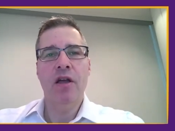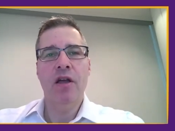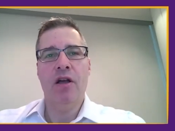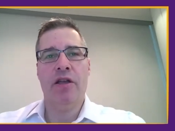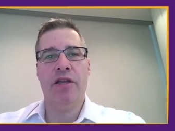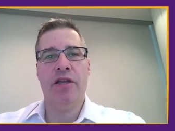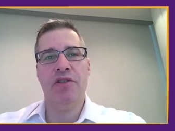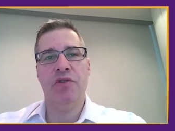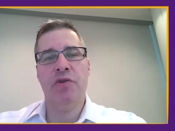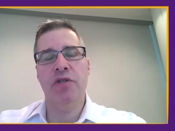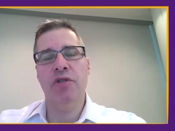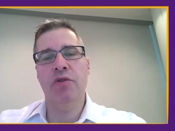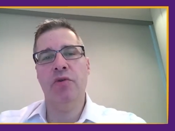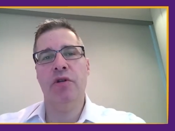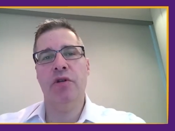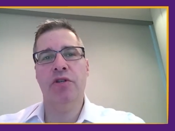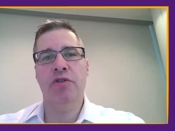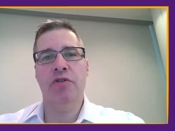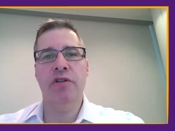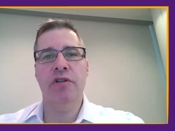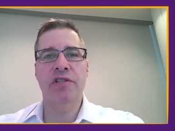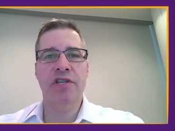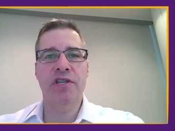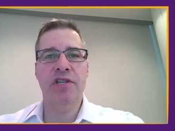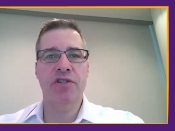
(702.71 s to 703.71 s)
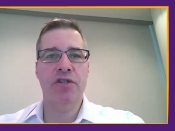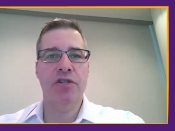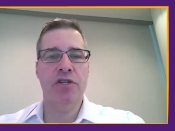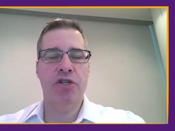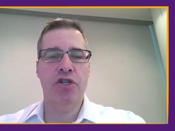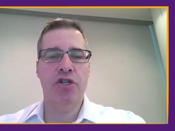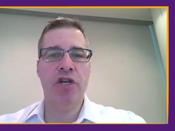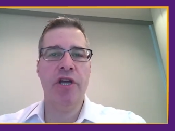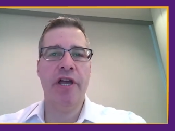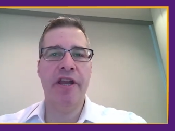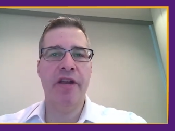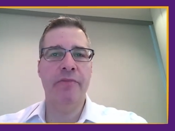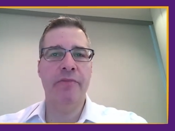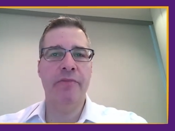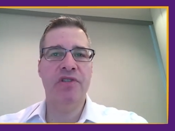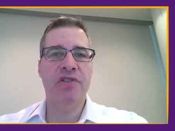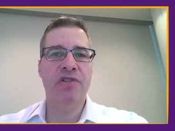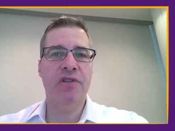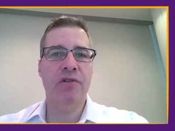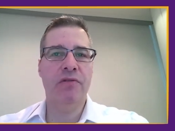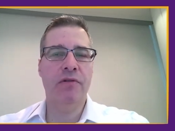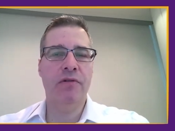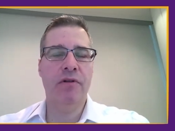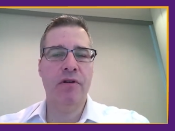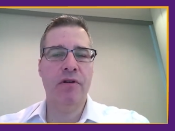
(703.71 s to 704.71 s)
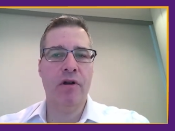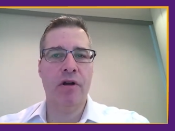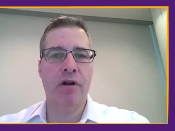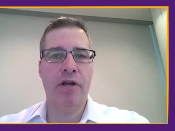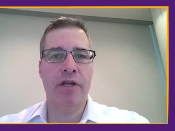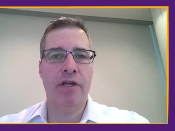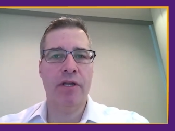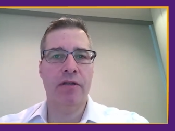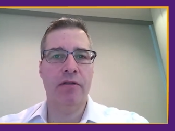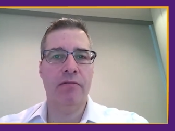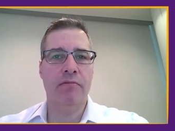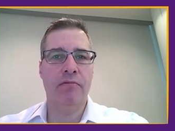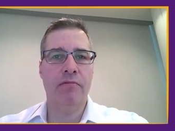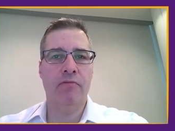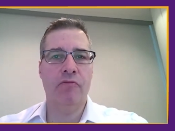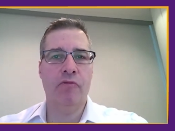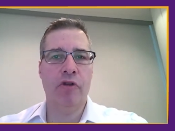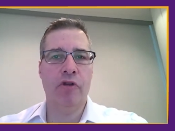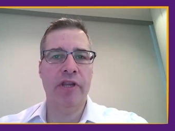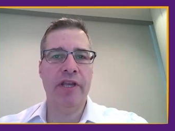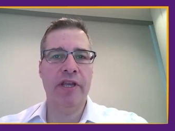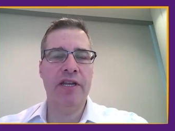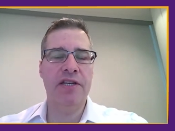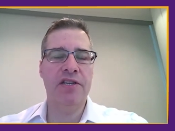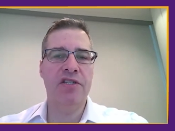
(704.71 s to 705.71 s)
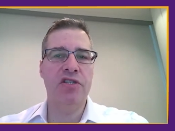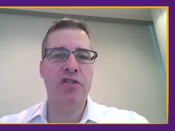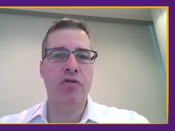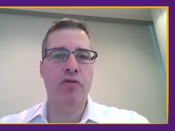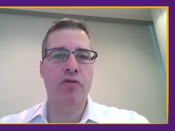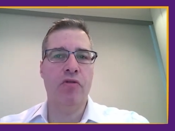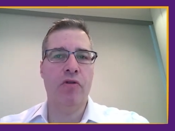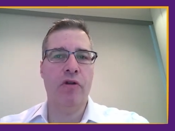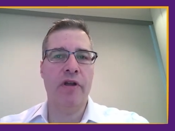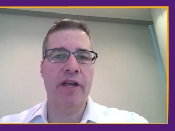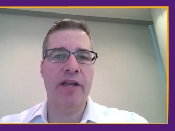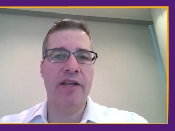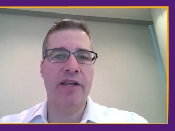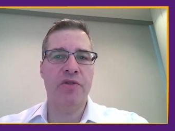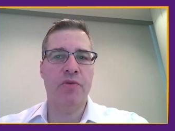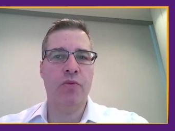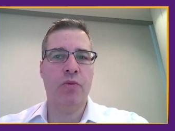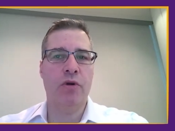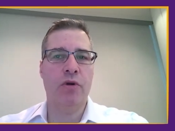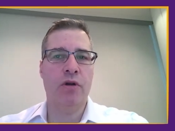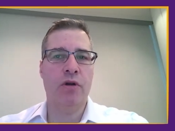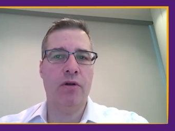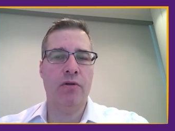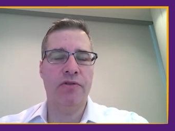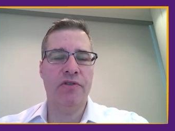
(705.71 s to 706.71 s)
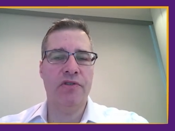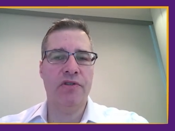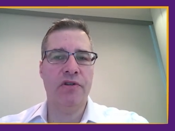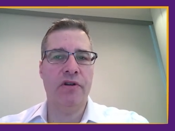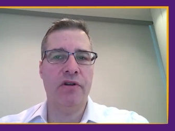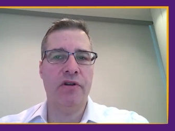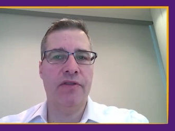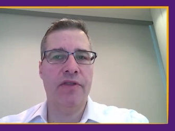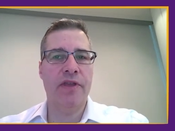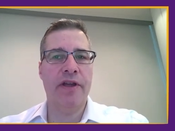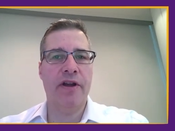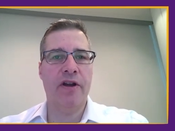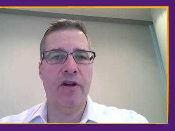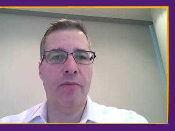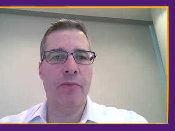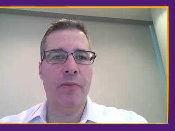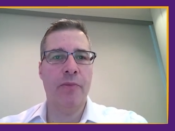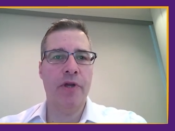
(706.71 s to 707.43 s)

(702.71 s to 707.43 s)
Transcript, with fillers: Okay, so I do want to transition to China, but still regarding related to Ukraine is where I'll start there.